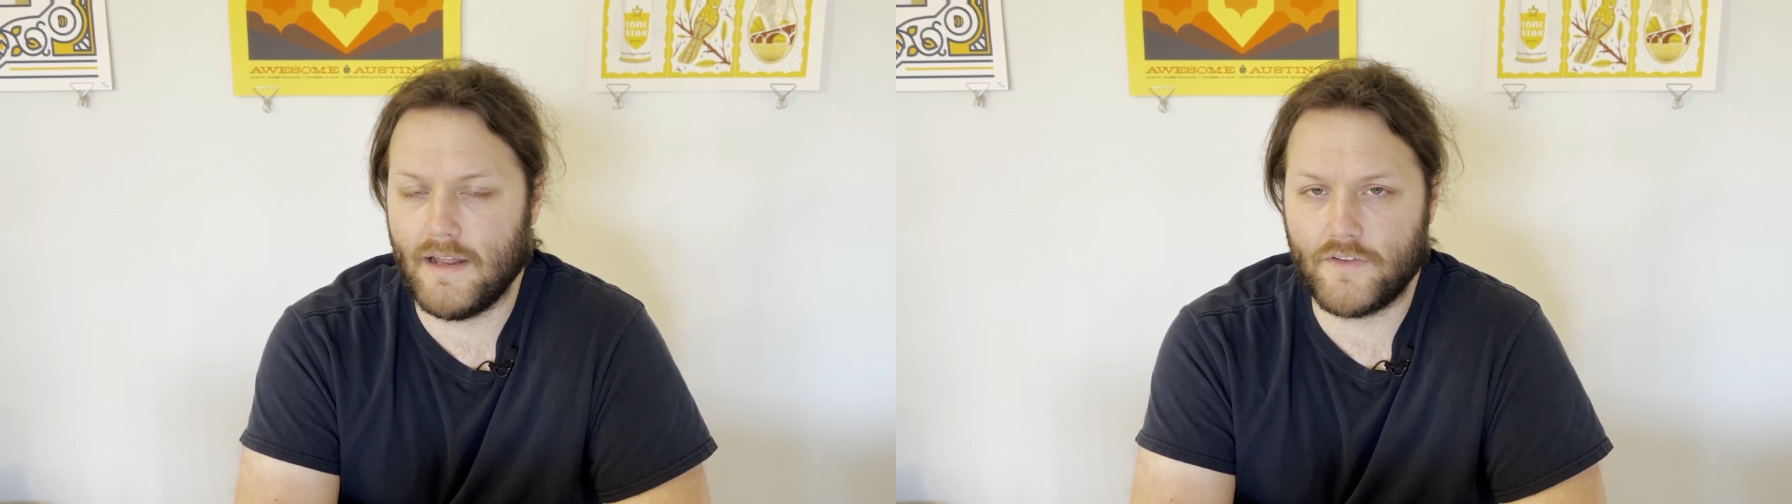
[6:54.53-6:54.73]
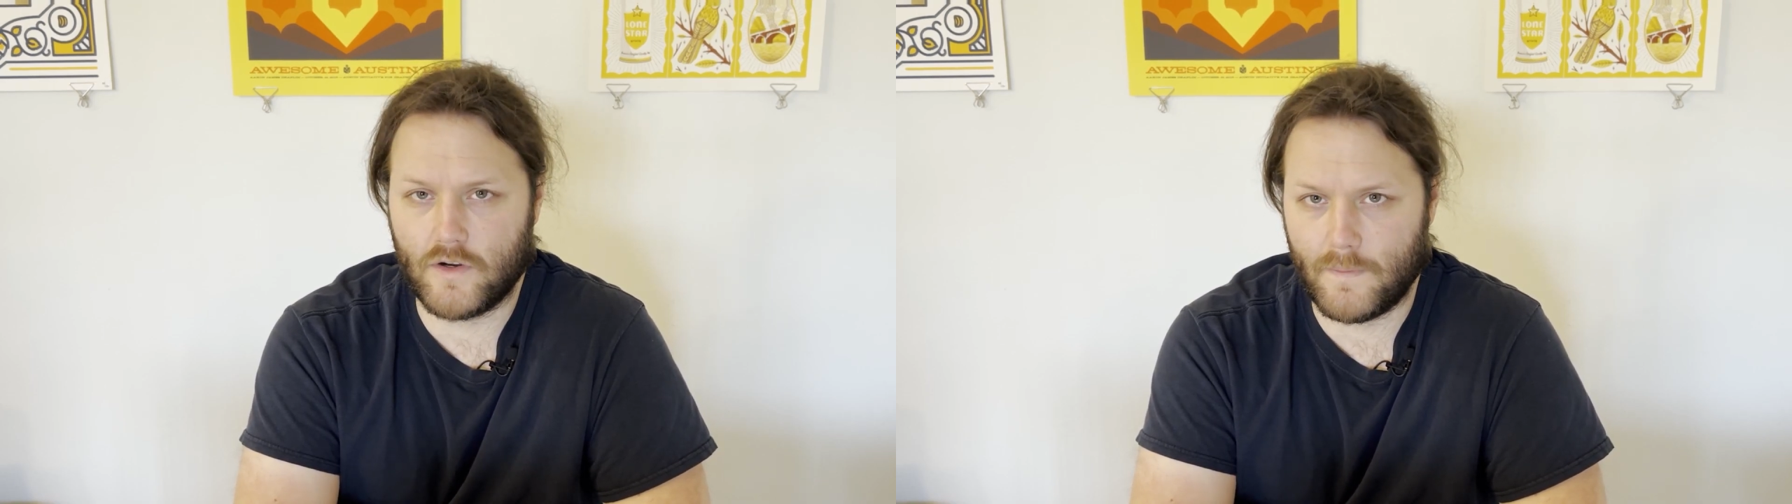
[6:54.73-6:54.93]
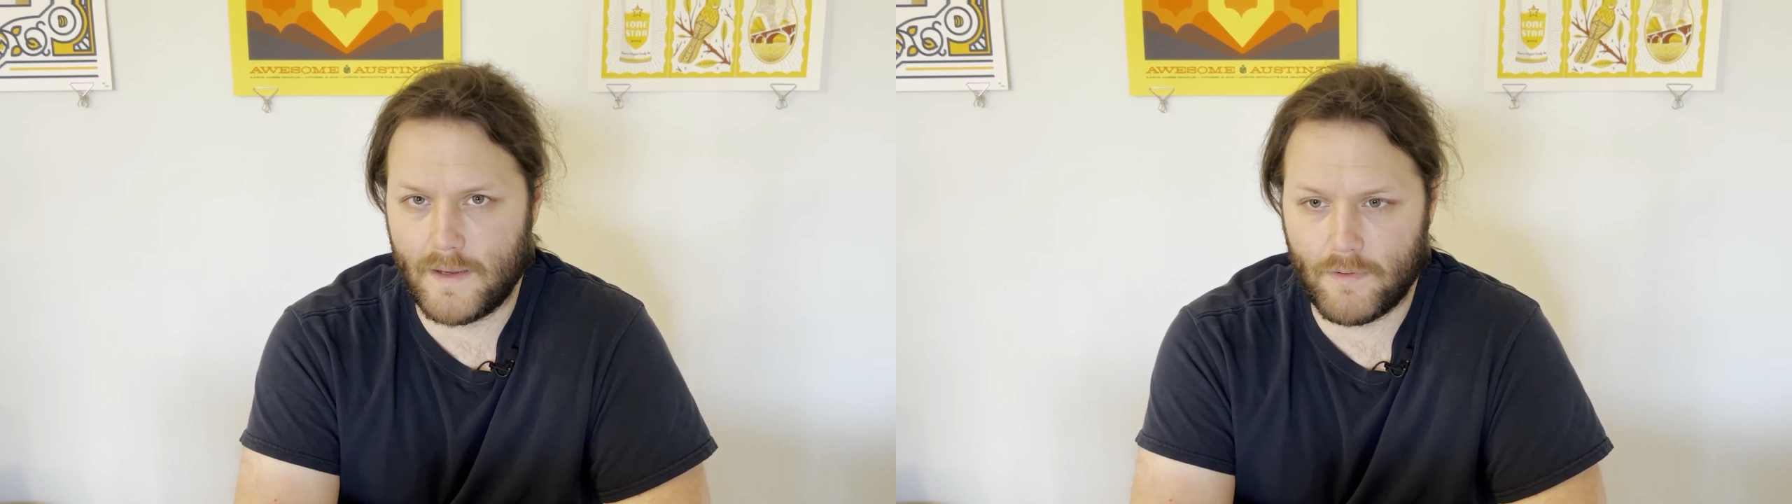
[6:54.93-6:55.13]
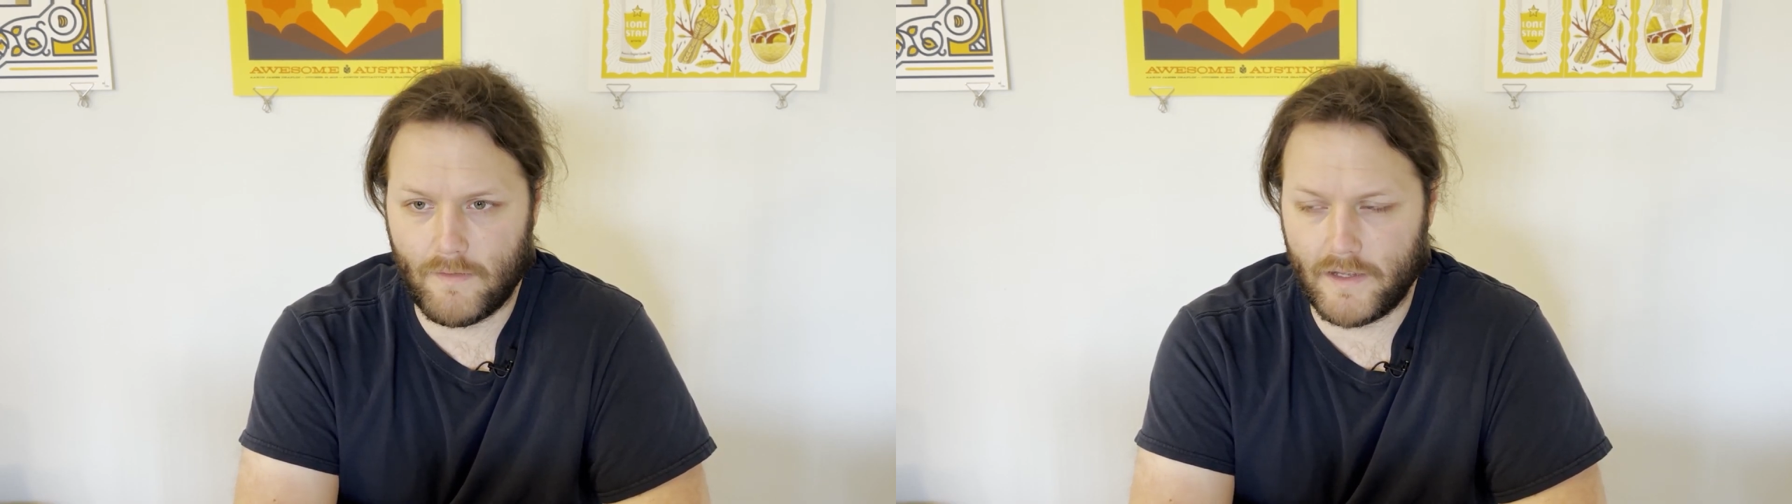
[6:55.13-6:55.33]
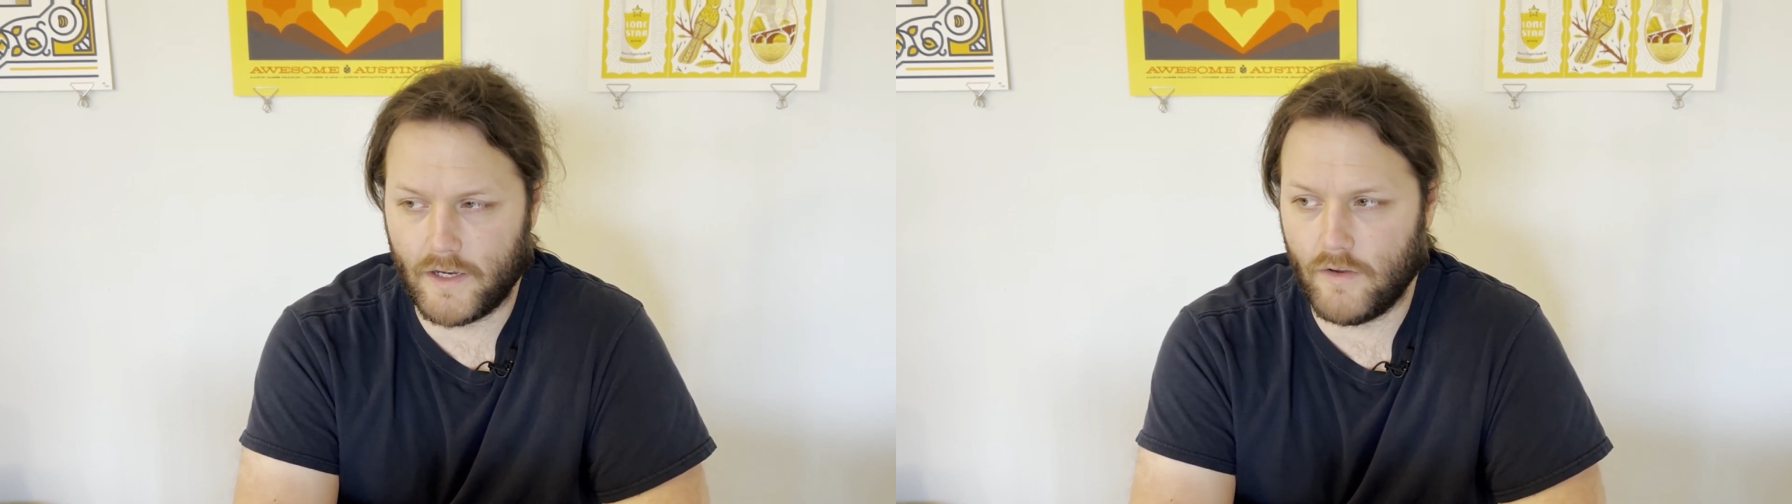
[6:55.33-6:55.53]
it took me
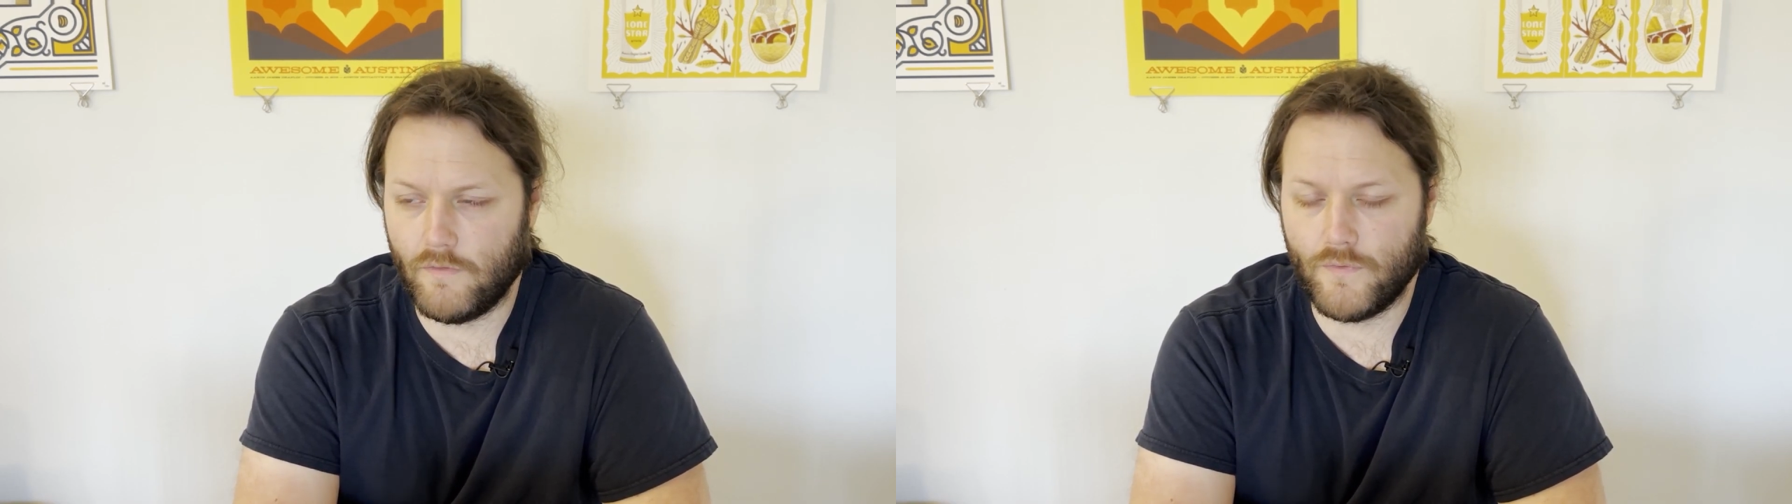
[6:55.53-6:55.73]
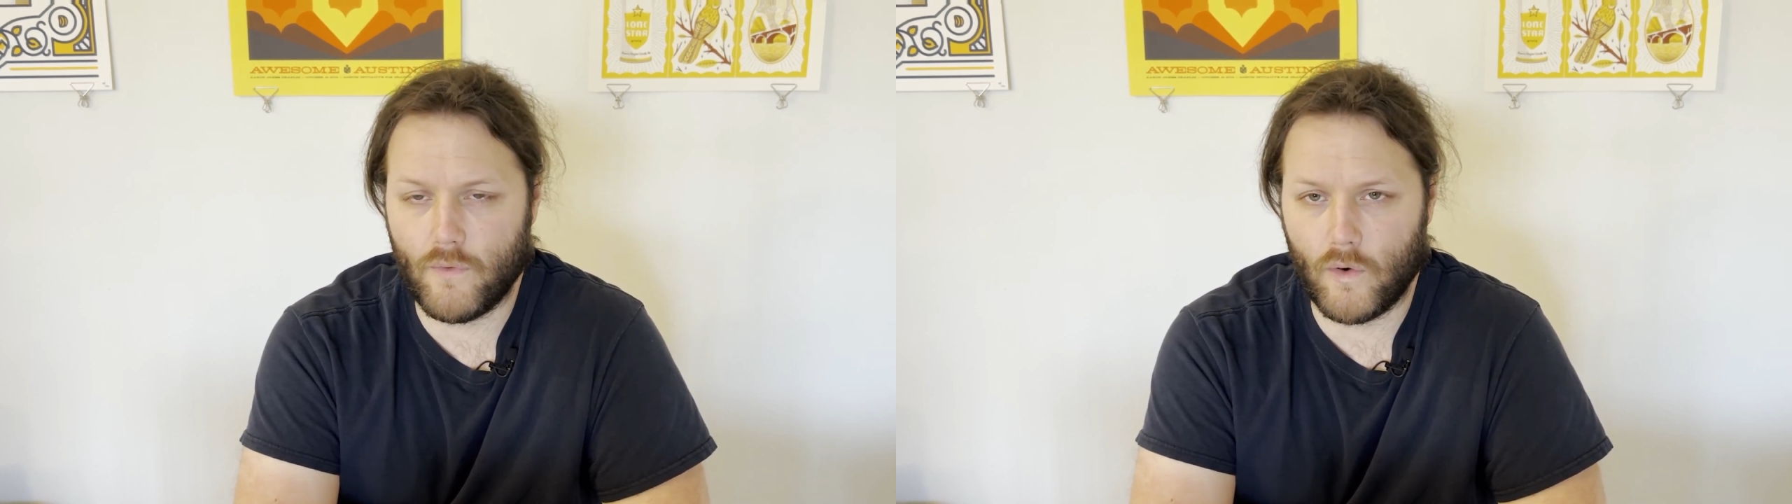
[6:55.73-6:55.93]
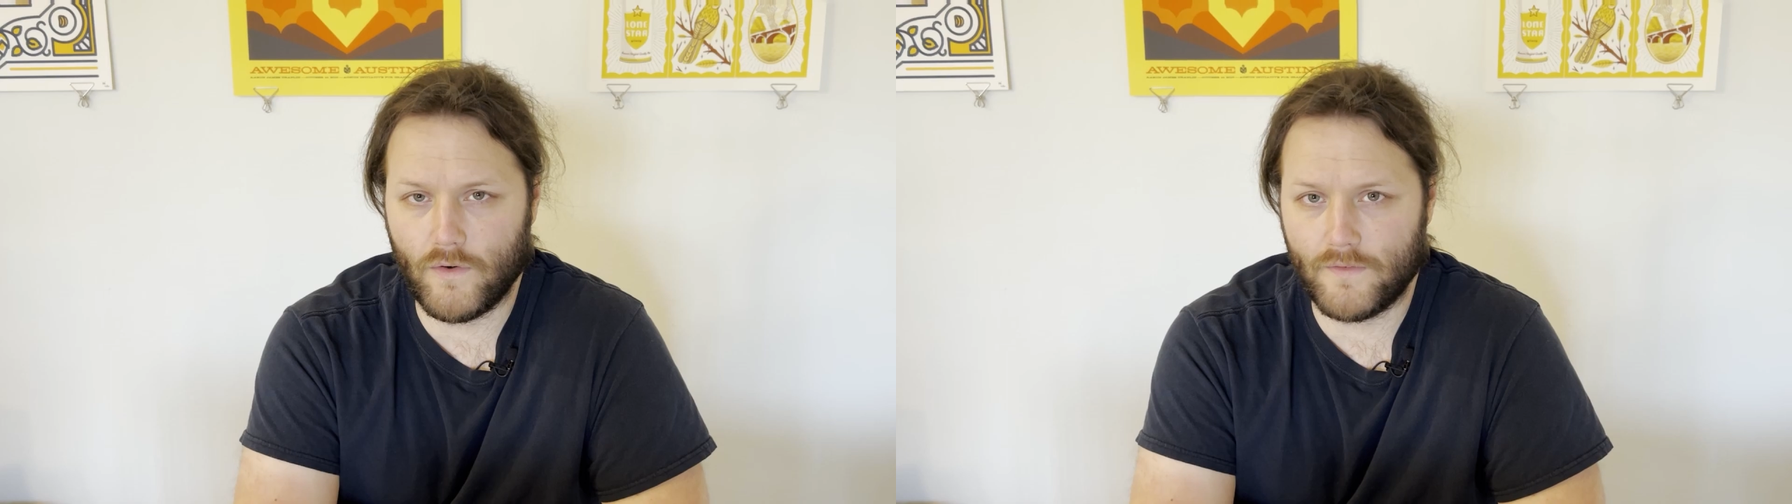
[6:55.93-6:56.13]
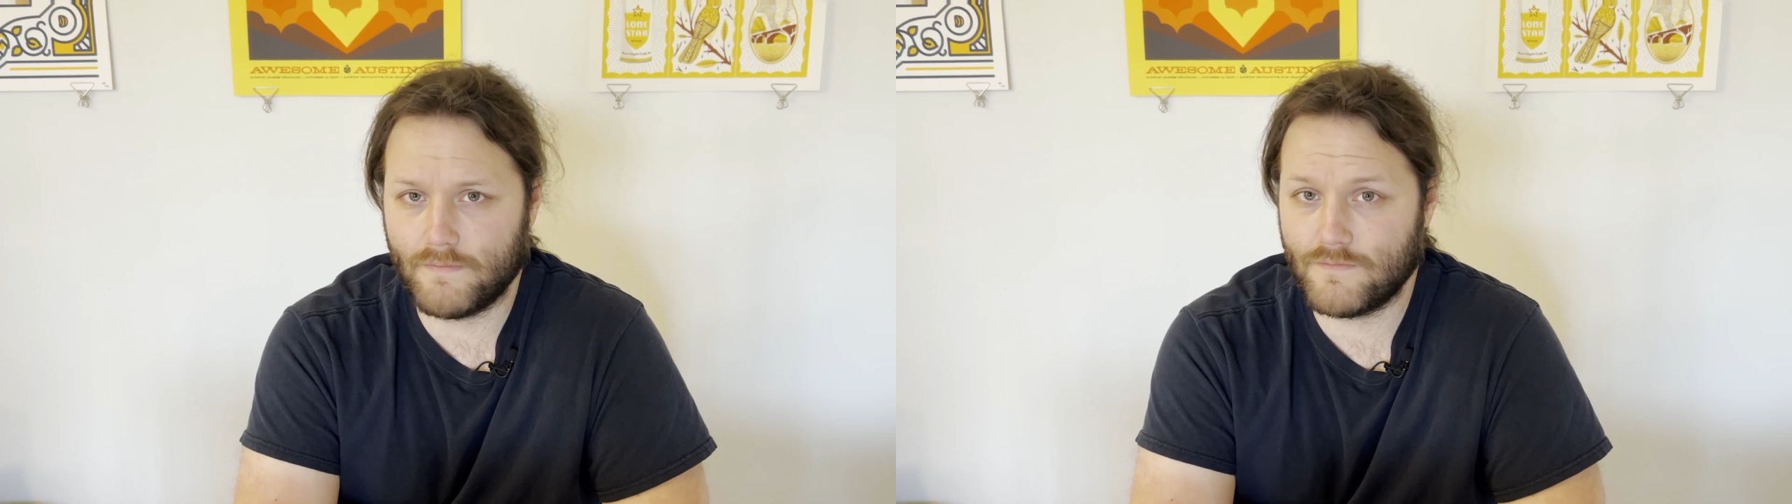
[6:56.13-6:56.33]
probably a good four